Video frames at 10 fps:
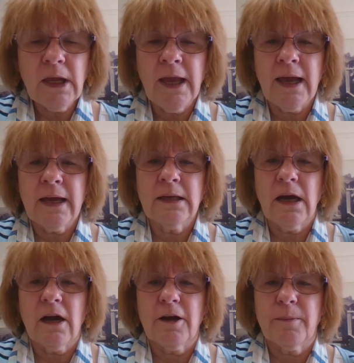and
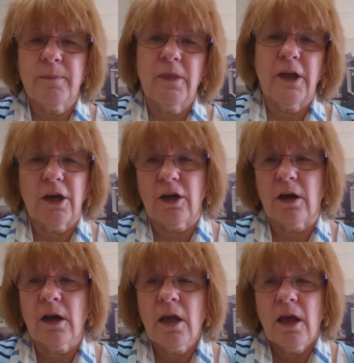um,
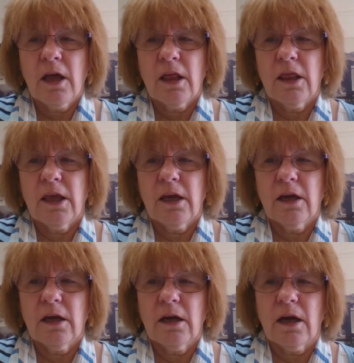their
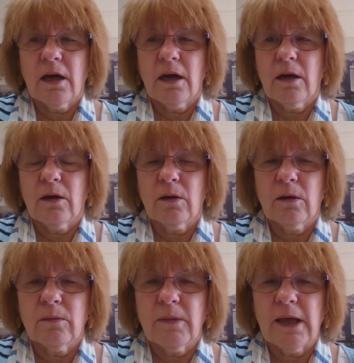their uh,
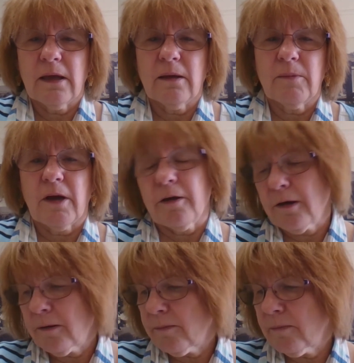
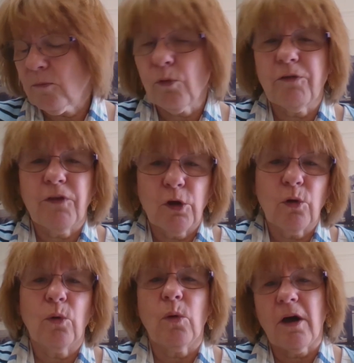uh,
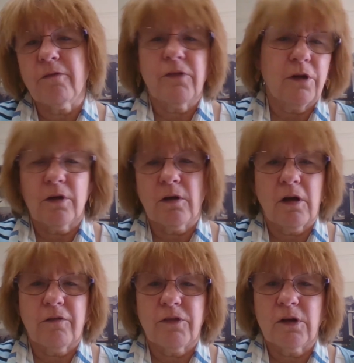review of their
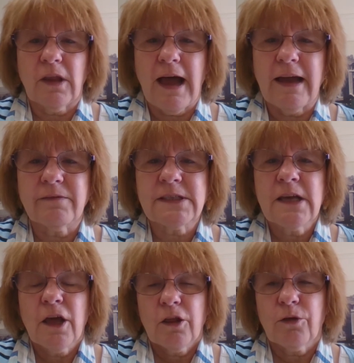of their lives
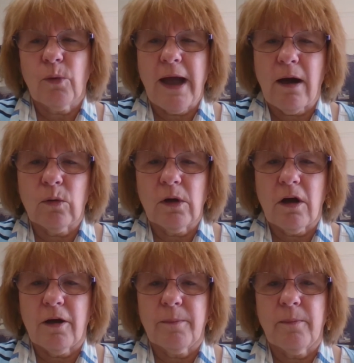throughout
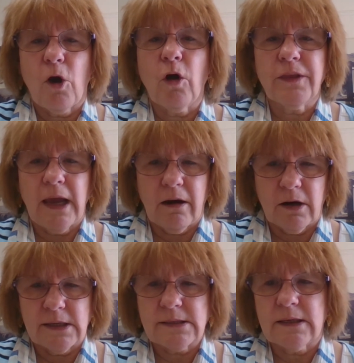um, all the
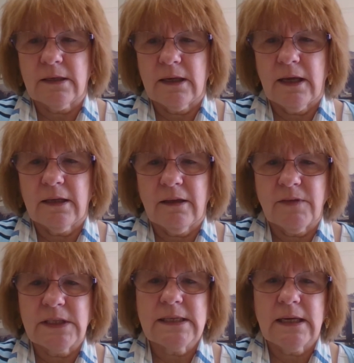eras in in
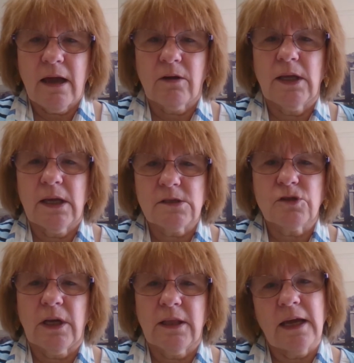Livingston County
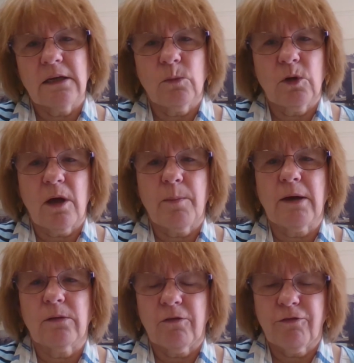history, and that will come
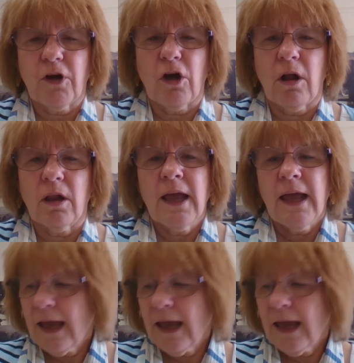out in the fall.